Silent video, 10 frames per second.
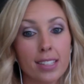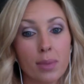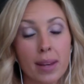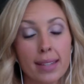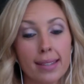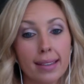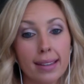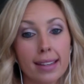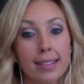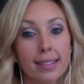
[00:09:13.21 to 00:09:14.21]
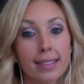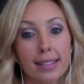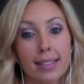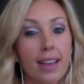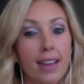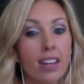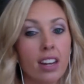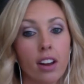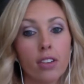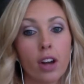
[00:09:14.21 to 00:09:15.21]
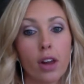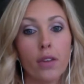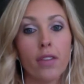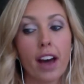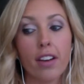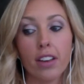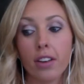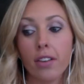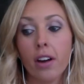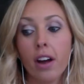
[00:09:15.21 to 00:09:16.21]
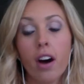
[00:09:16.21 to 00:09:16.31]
It's basically a $60 to $70 value,